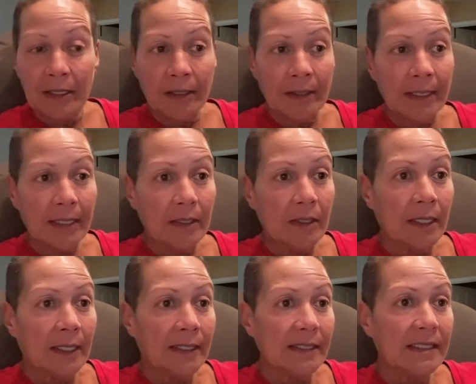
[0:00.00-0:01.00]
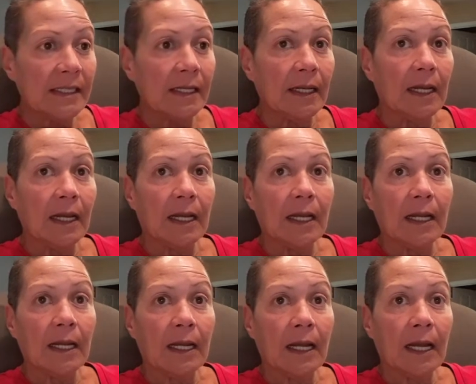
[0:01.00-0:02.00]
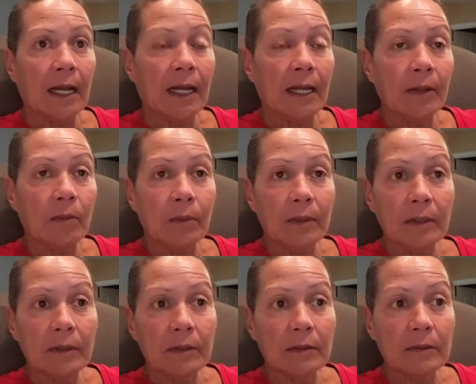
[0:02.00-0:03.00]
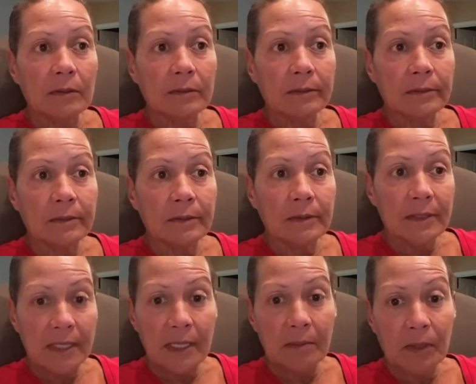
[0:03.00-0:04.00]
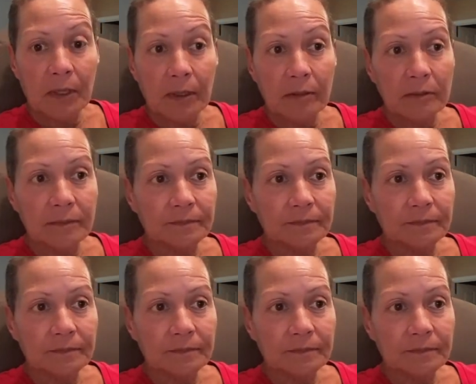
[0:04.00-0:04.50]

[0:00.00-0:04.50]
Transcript: Alright, you guys. I will see you tomorrow.